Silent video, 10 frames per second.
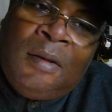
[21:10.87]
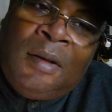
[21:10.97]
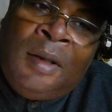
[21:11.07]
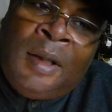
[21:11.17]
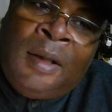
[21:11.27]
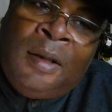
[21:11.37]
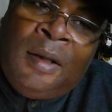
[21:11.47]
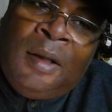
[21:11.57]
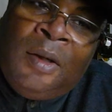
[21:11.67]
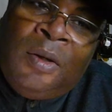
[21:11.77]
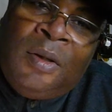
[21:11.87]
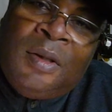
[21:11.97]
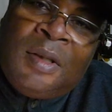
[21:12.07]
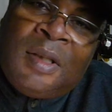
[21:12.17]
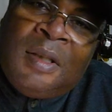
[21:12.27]
you know,
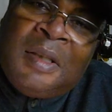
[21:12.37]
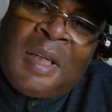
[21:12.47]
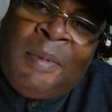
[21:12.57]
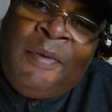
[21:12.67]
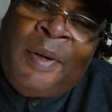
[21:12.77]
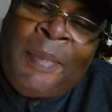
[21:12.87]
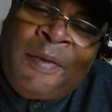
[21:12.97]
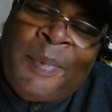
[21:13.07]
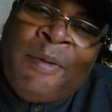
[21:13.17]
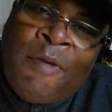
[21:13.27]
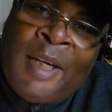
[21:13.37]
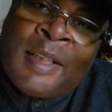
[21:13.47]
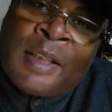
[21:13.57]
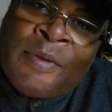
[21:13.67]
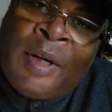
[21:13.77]
some of them have been really
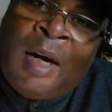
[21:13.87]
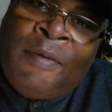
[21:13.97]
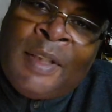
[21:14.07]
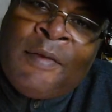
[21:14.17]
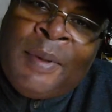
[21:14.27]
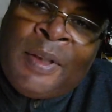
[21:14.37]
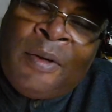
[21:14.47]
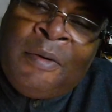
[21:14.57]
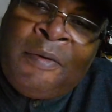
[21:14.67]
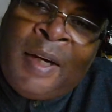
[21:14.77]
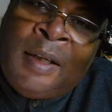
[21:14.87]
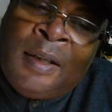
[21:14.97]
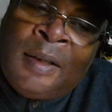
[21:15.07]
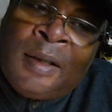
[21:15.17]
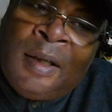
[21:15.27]
successful, others have been total
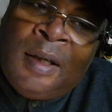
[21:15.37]
failures.